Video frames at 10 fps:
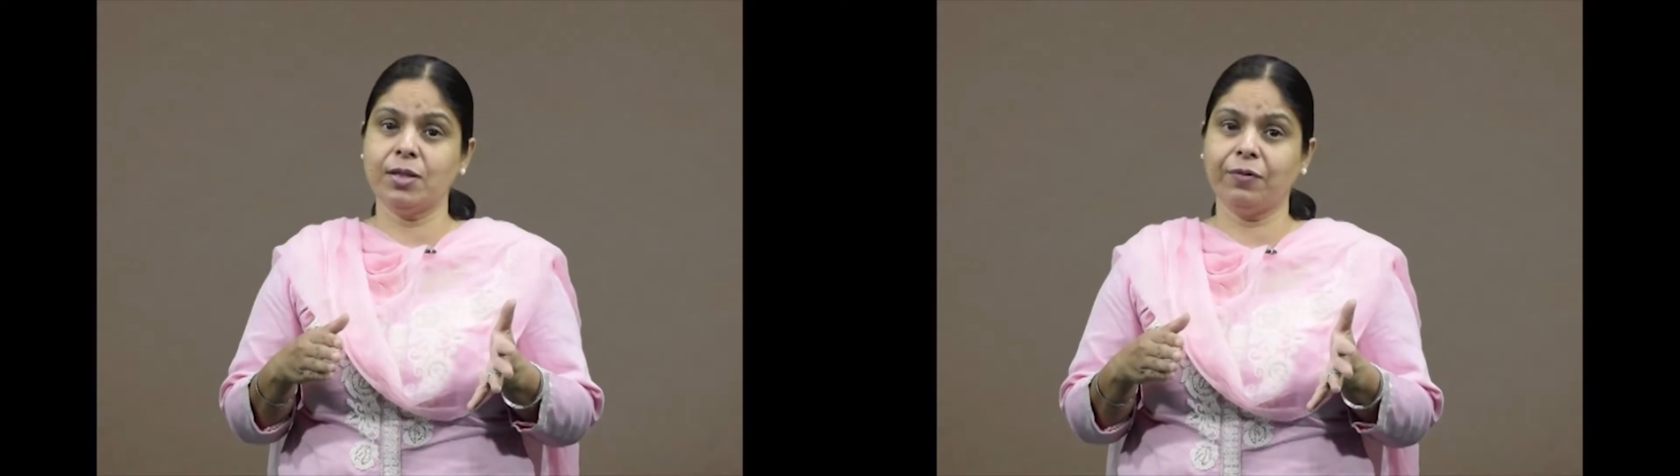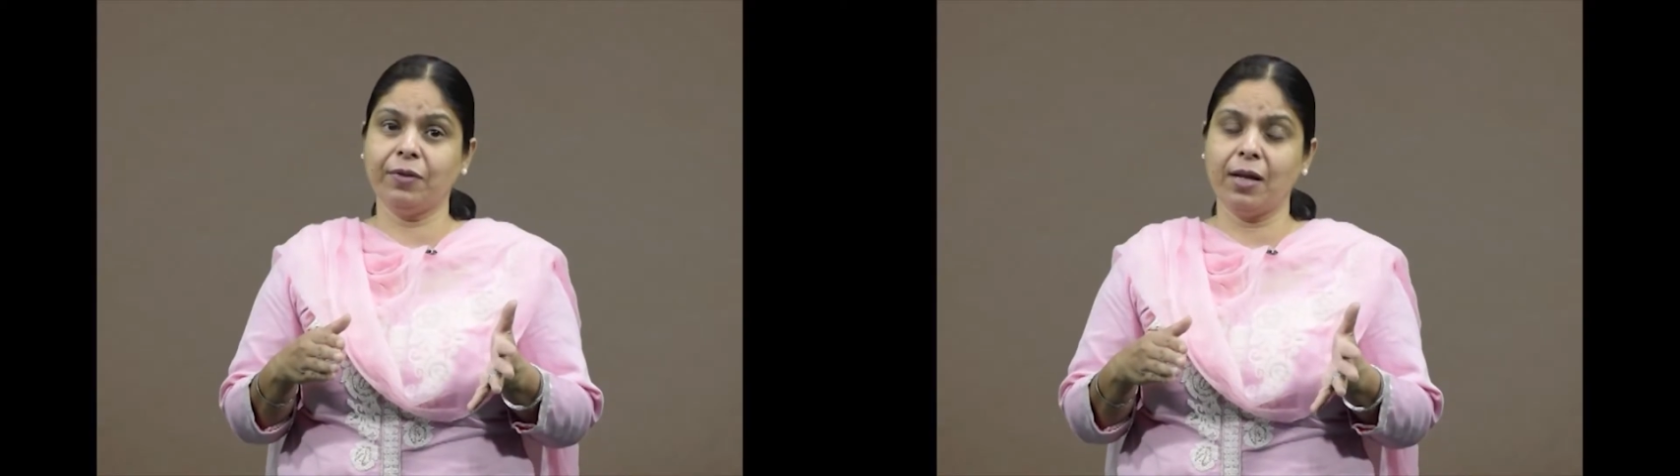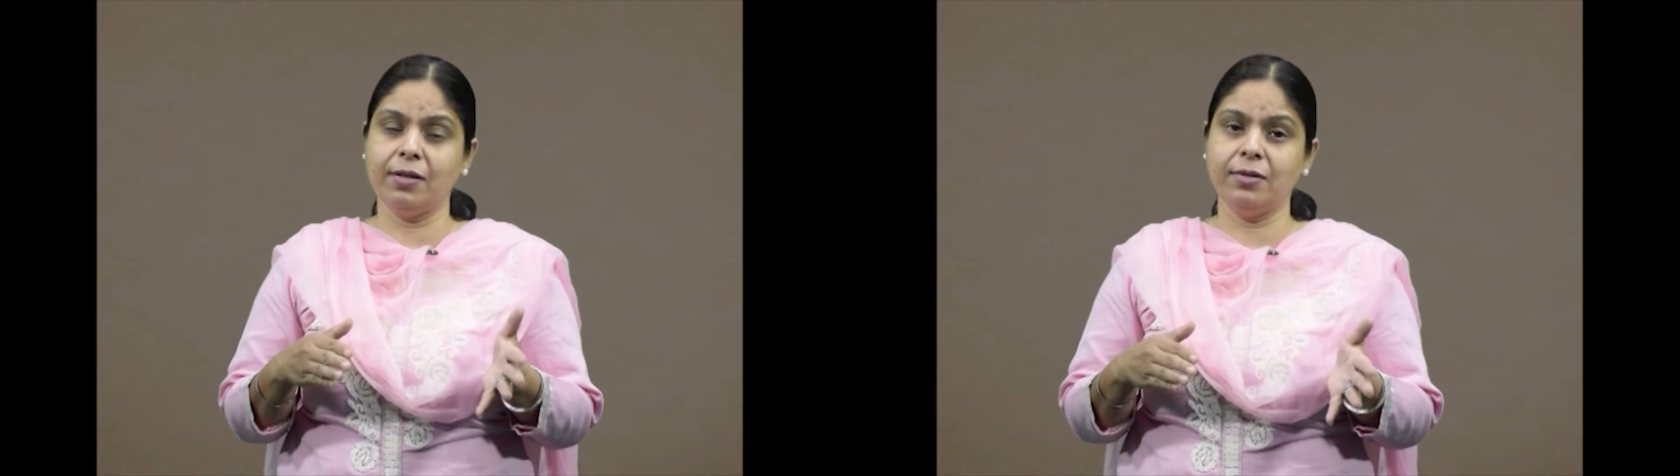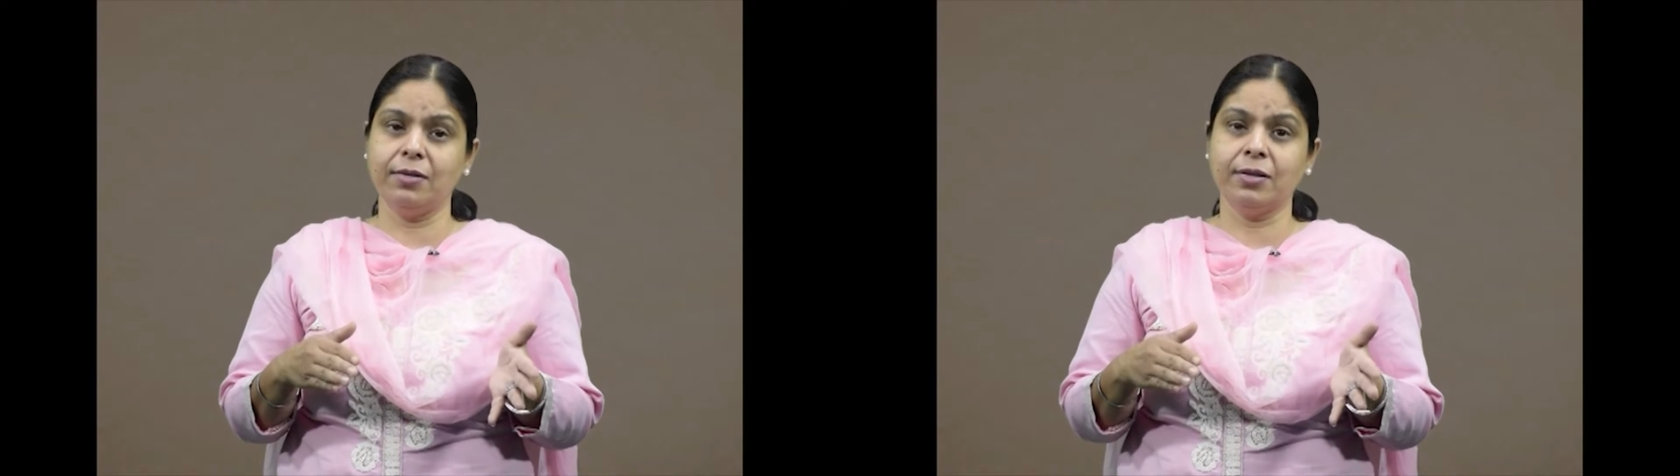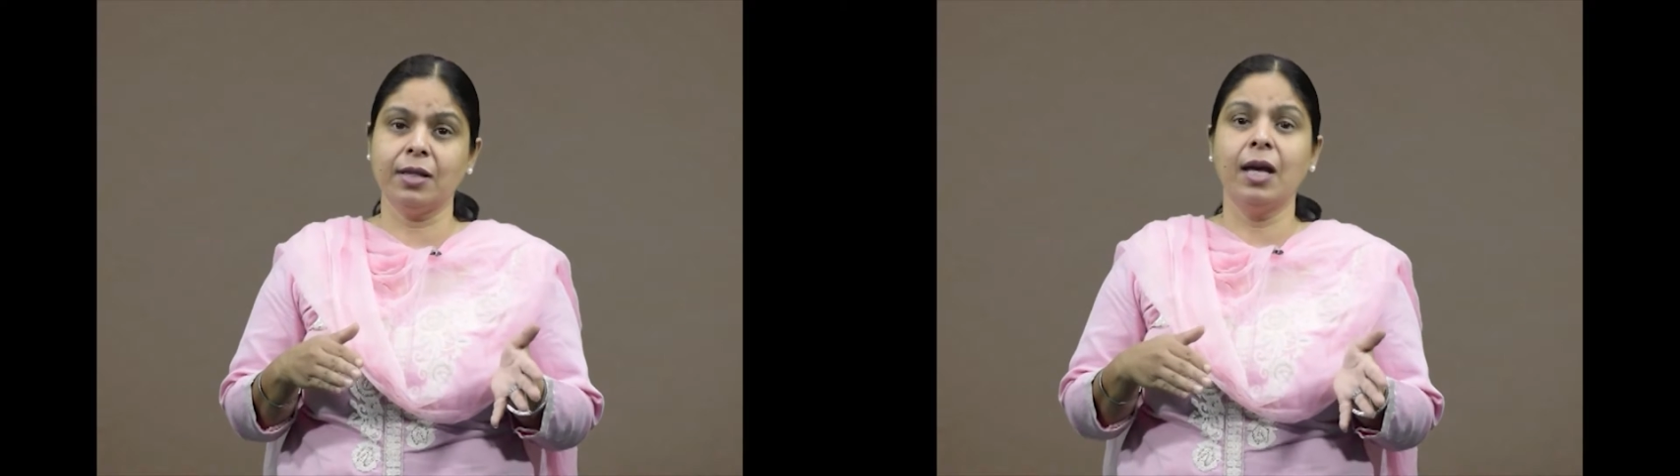of
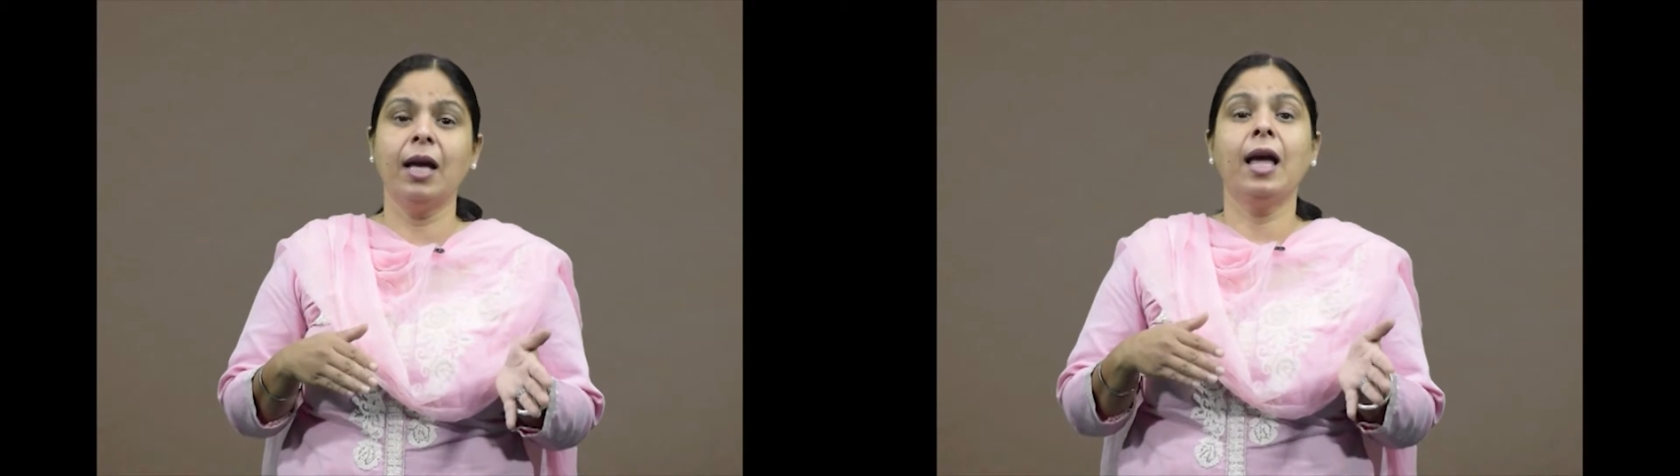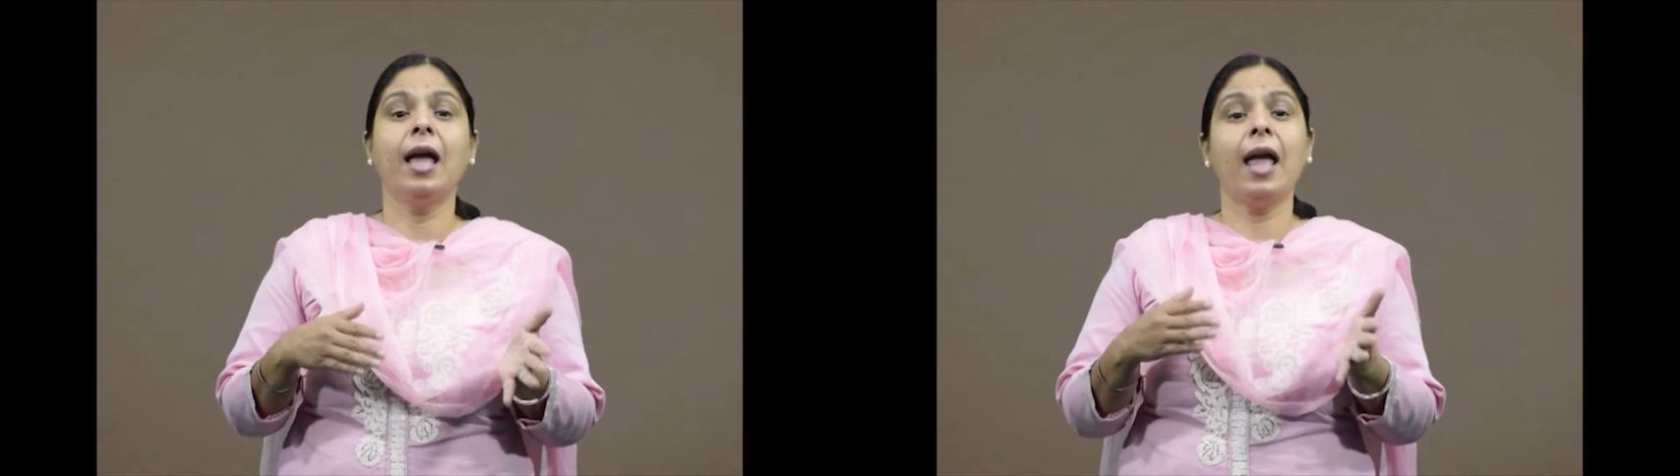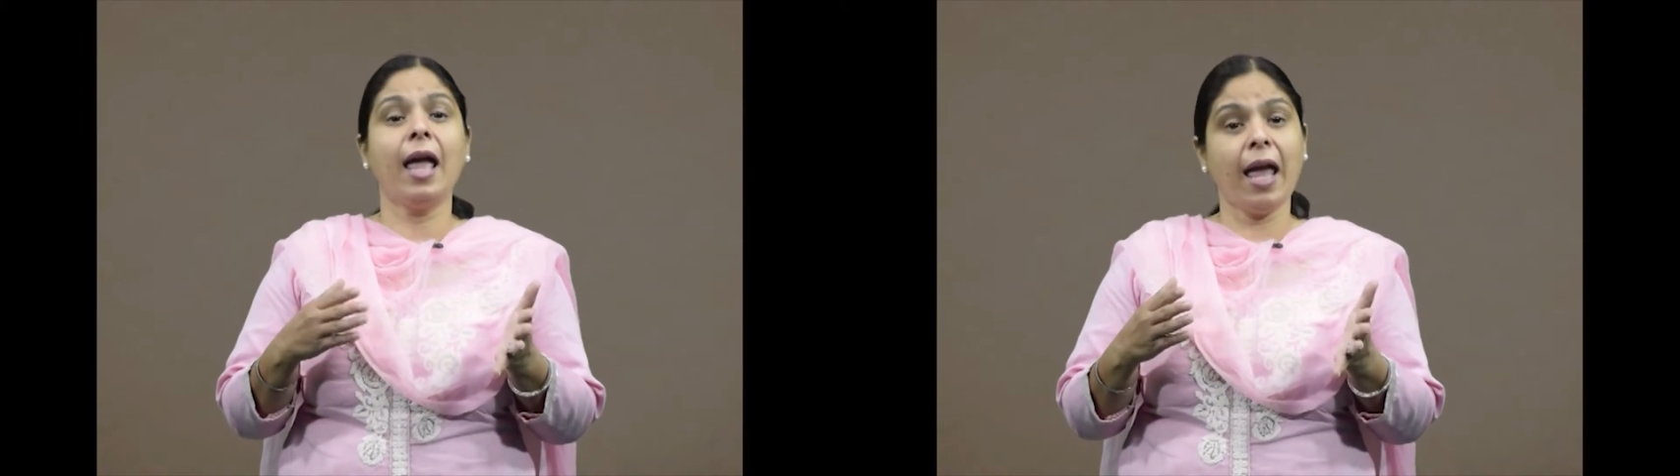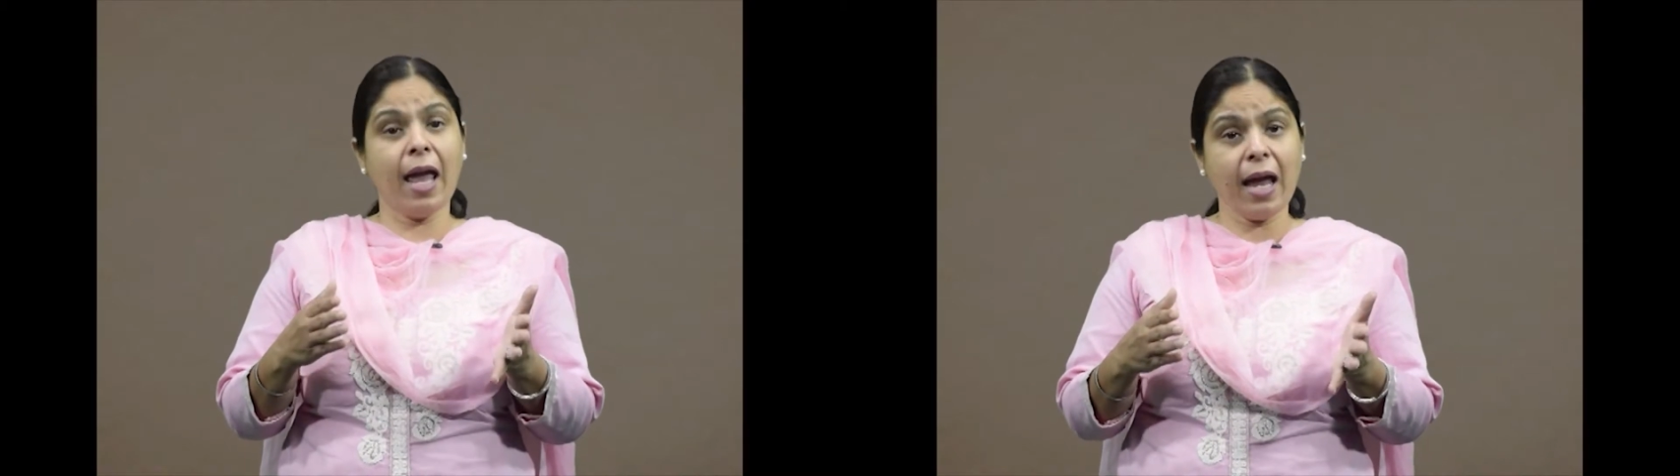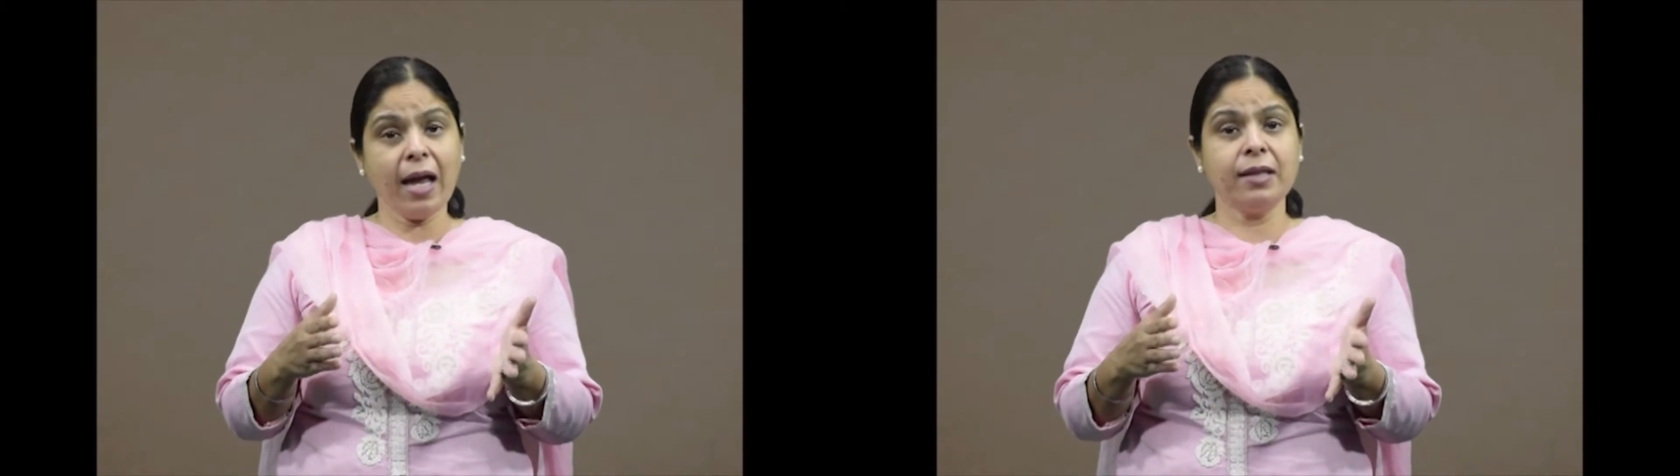colors
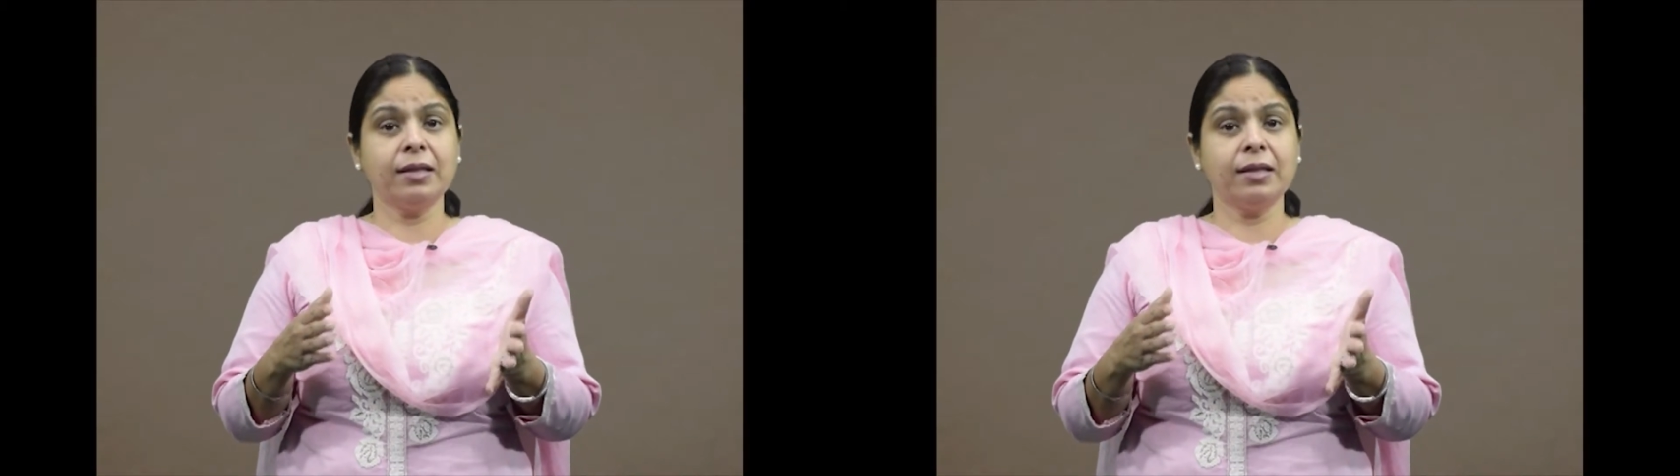and